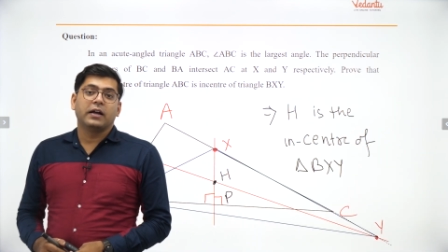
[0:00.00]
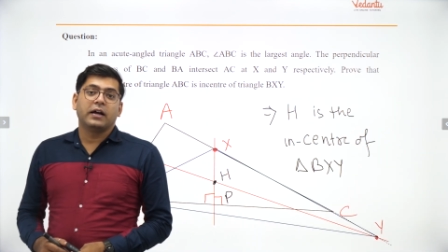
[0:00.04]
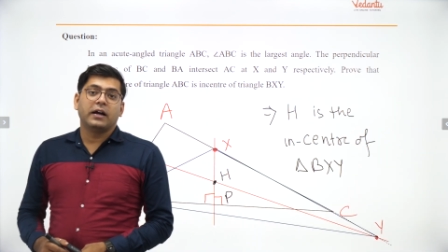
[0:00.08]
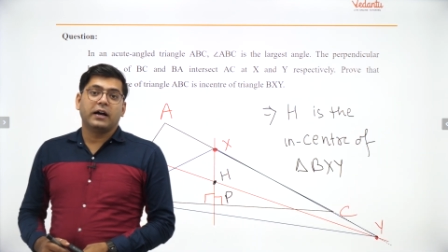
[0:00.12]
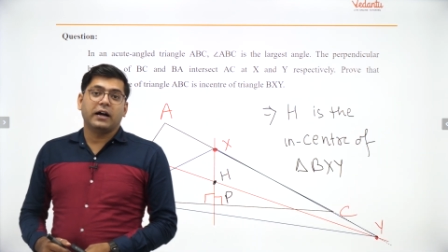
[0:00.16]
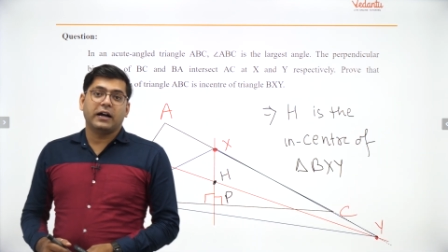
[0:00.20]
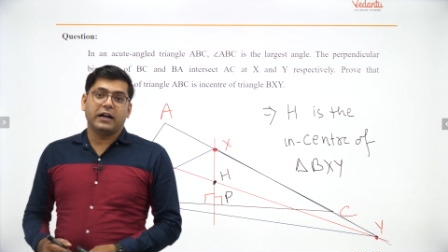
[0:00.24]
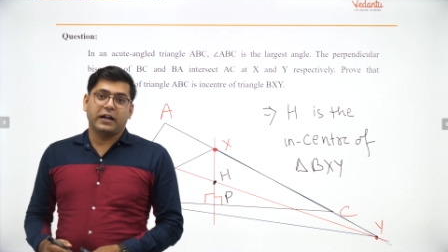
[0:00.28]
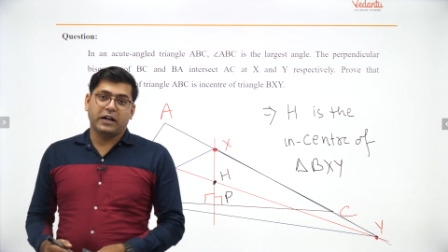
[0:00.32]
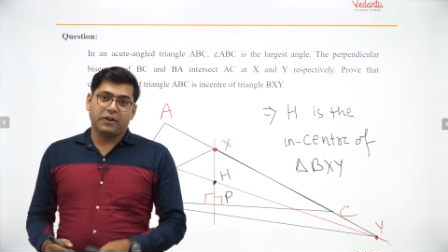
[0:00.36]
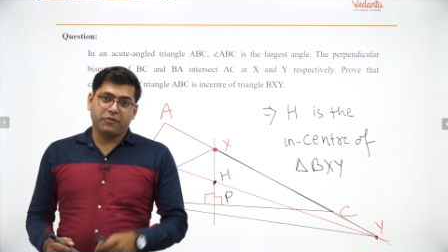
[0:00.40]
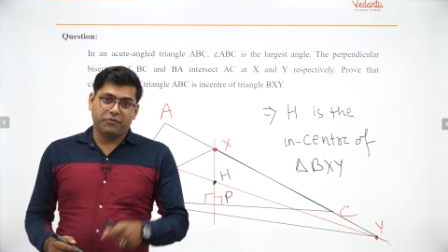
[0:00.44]

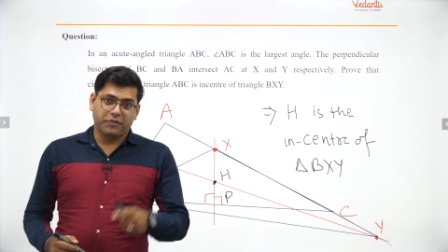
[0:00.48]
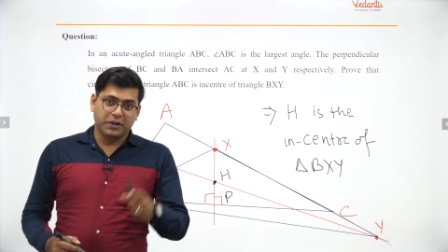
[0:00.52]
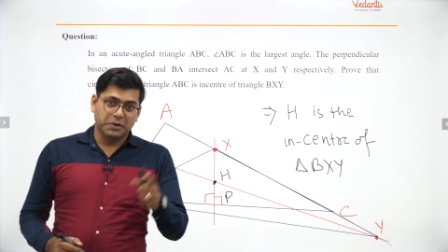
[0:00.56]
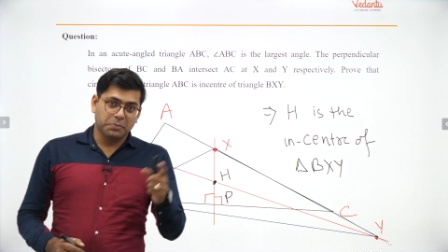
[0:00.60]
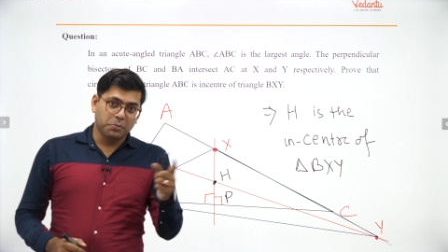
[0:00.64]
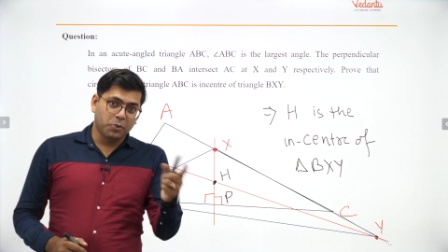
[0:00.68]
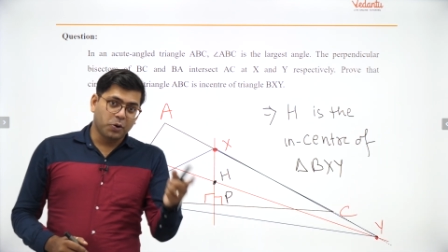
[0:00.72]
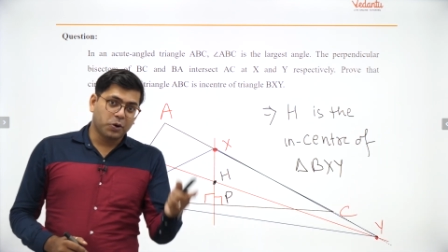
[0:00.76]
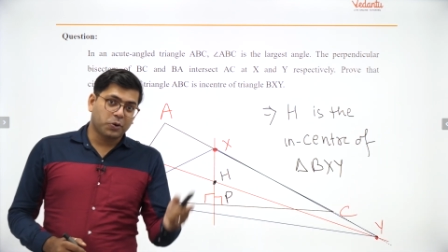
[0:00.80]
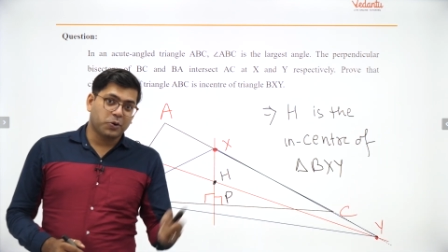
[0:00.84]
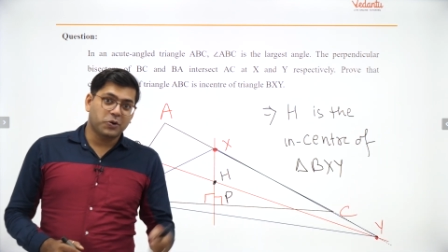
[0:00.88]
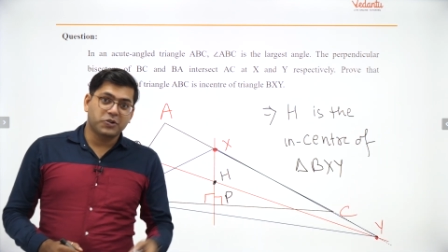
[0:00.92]
I have one
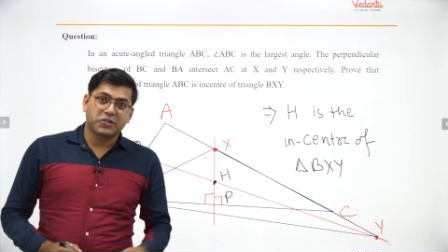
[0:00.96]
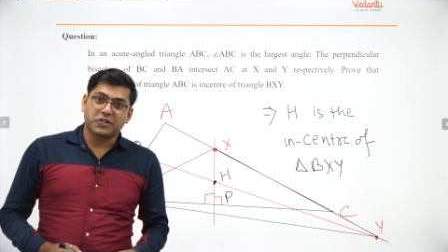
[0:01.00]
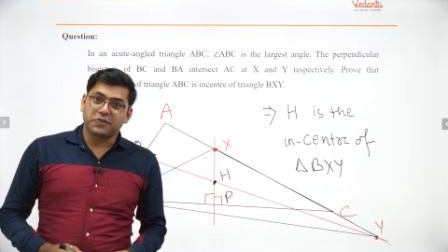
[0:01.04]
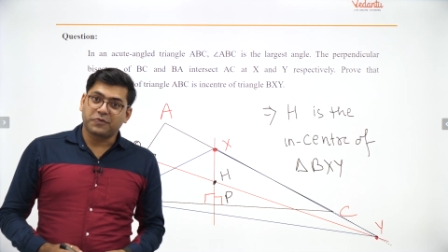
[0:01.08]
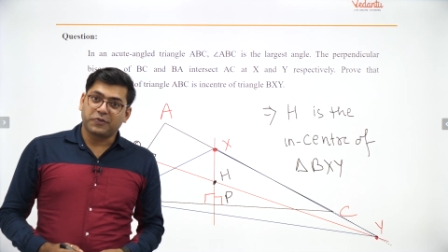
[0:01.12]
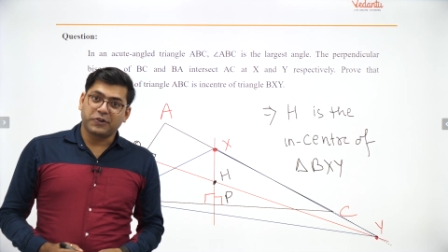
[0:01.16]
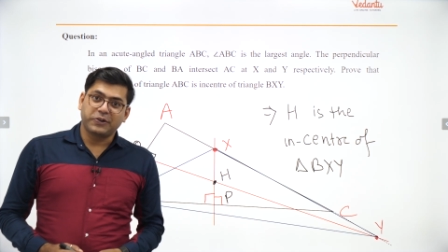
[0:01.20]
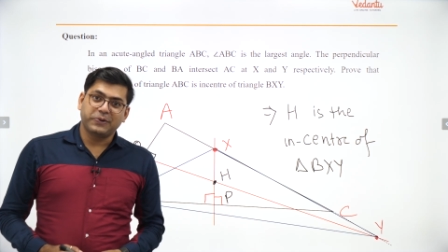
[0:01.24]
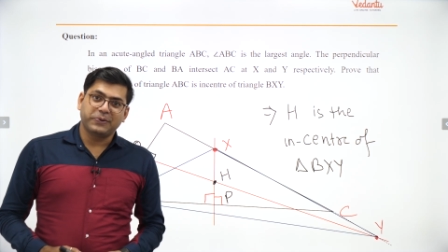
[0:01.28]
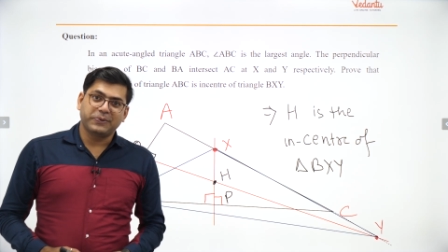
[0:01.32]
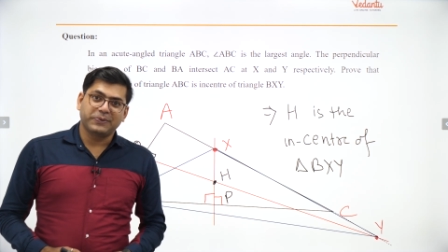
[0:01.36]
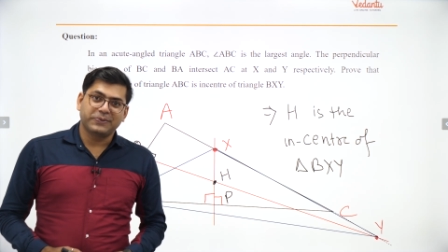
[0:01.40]
more question
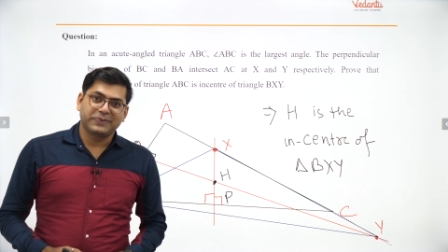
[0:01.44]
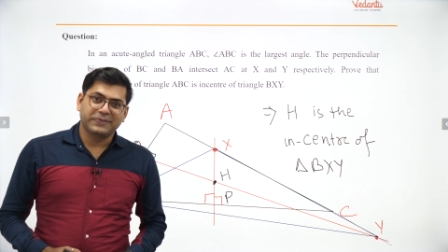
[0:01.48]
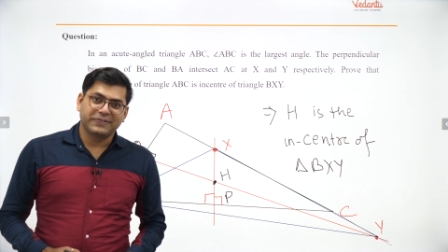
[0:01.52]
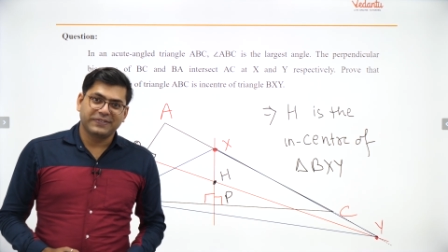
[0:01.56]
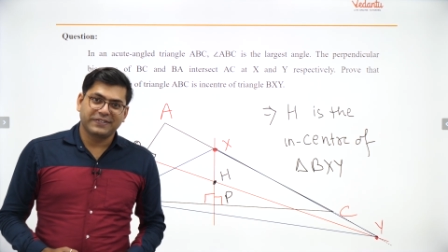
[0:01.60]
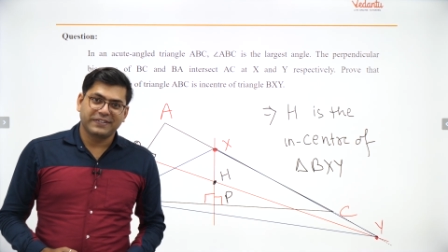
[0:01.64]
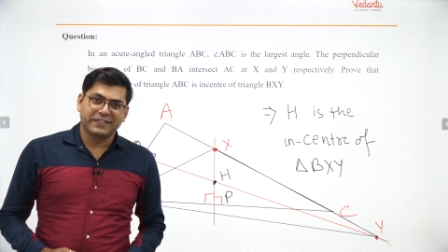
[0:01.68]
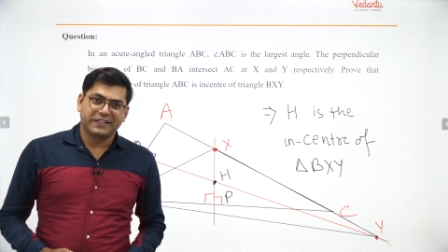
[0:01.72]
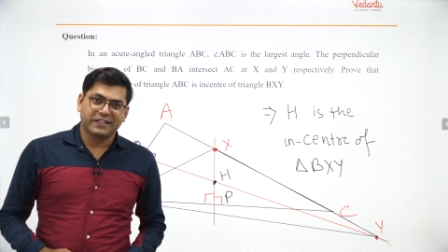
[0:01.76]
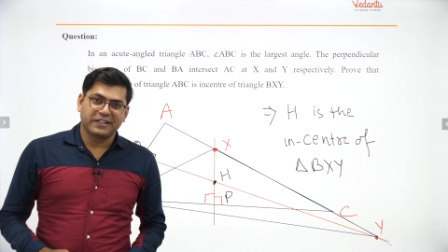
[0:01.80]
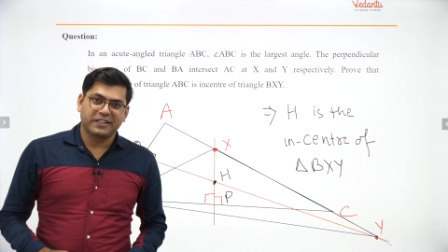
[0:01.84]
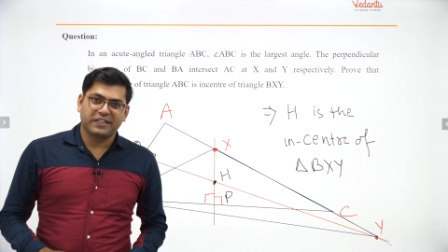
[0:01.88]
for you.
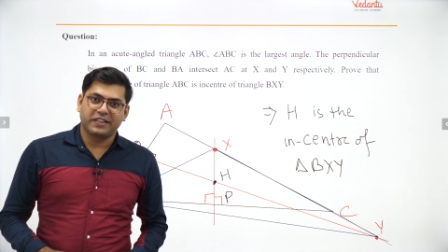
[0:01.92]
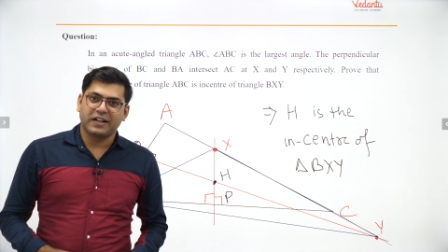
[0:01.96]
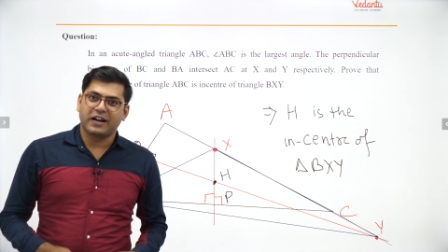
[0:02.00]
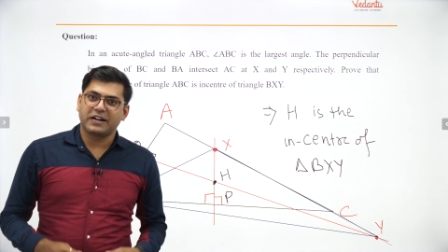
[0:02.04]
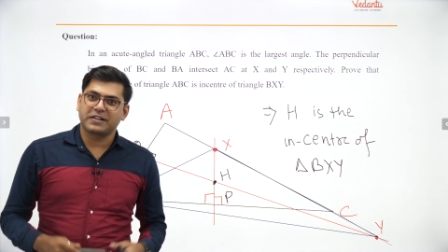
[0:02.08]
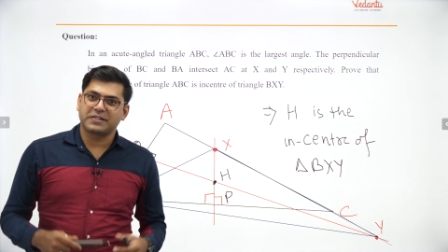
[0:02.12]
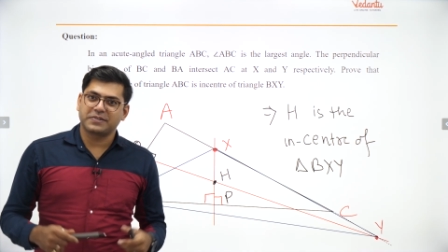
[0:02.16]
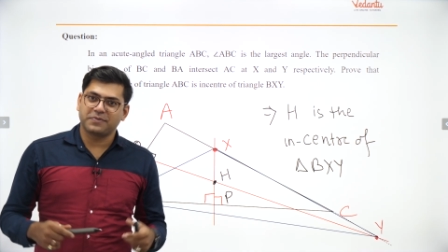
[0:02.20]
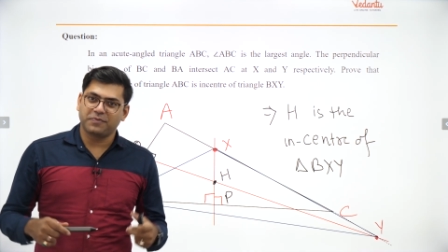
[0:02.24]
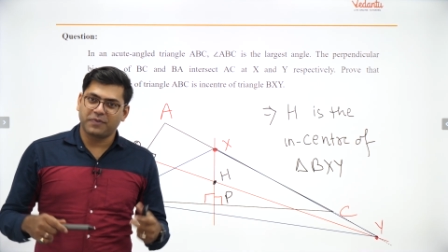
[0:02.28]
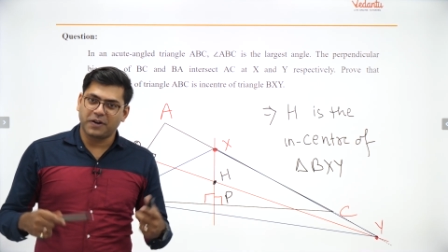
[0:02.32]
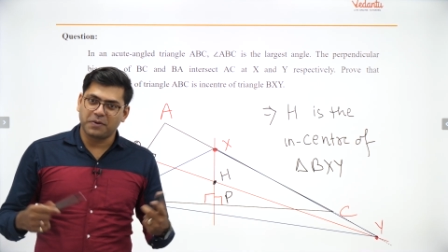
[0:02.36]

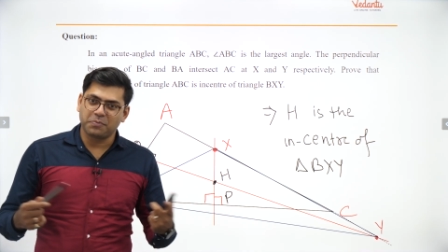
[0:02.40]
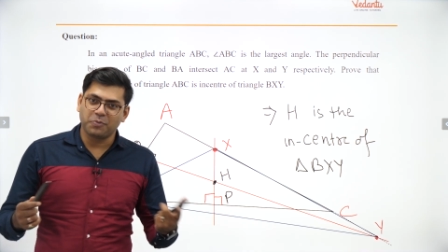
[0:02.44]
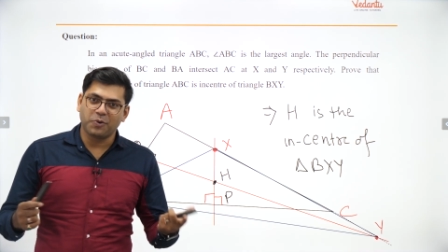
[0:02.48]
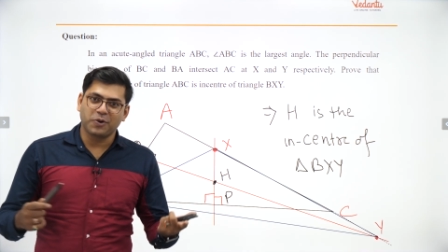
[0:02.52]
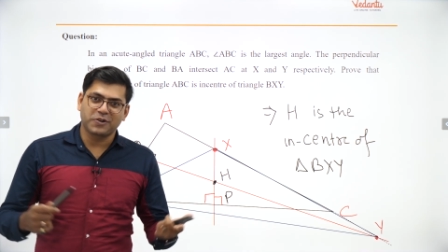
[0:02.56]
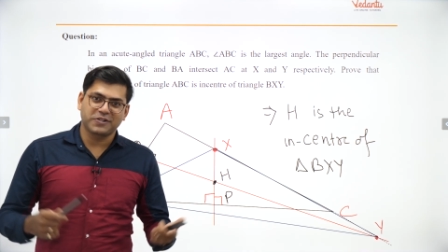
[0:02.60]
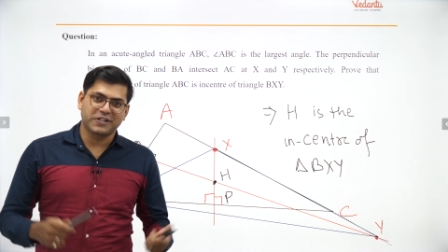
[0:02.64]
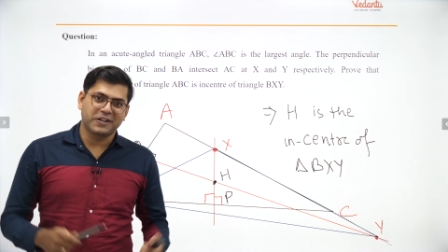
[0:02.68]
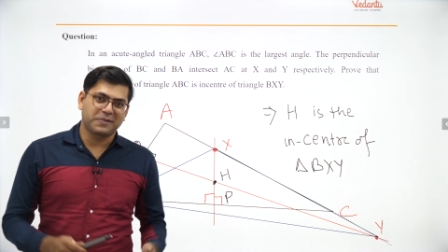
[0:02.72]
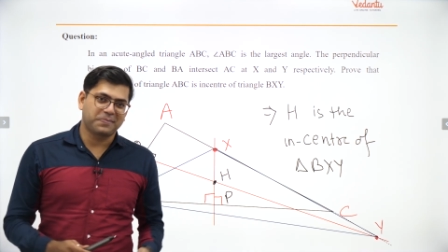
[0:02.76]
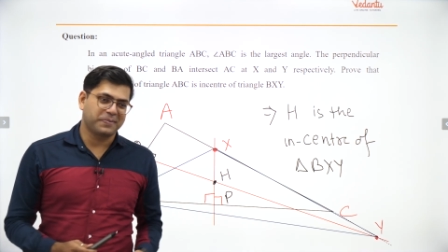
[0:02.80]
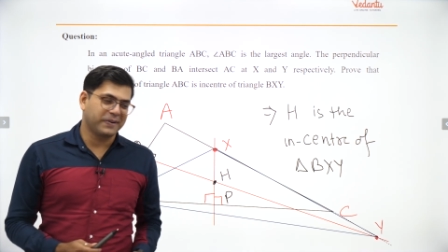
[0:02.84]
That's one
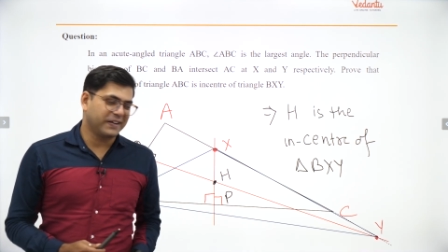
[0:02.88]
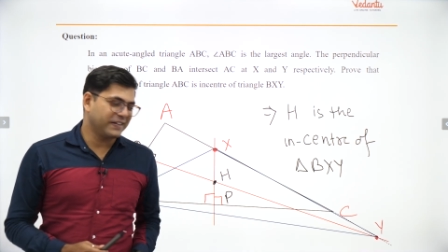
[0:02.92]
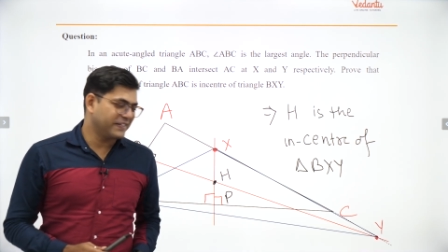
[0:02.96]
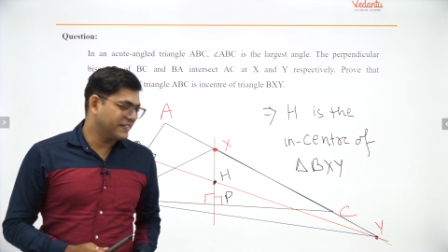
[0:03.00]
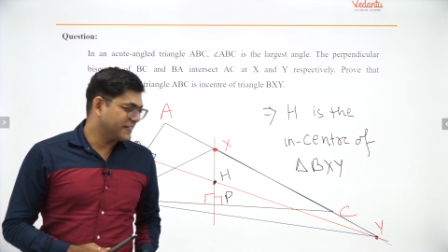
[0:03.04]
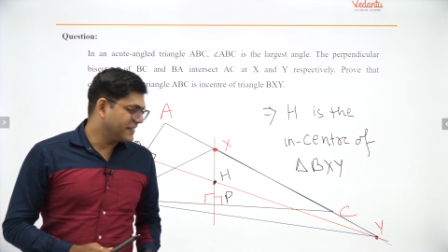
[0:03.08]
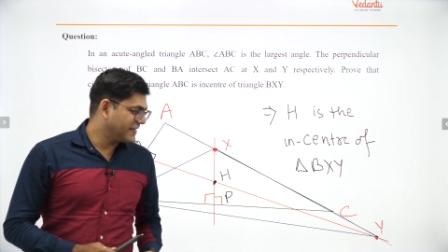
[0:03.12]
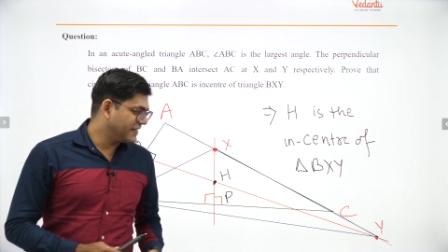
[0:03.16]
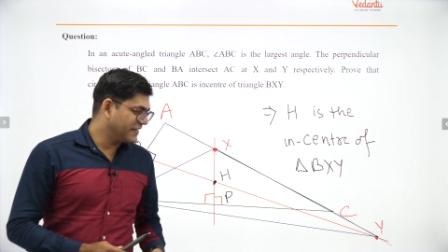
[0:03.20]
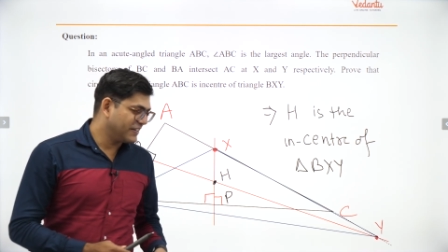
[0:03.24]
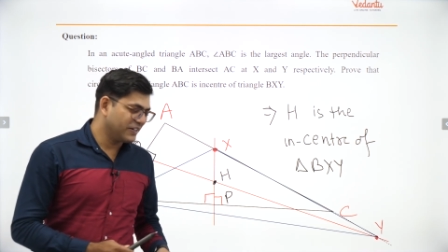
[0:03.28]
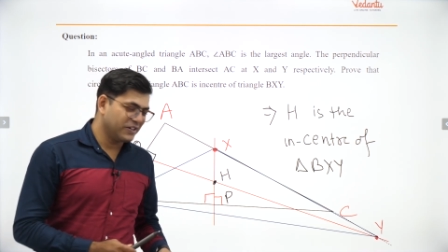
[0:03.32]
more
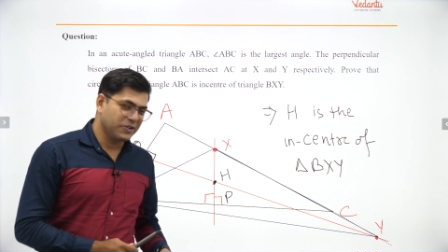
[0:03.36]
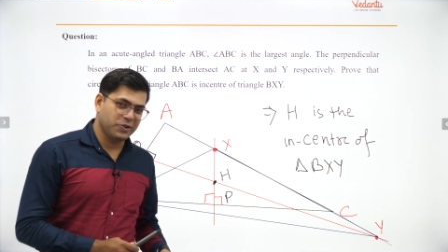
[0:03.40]
surprise.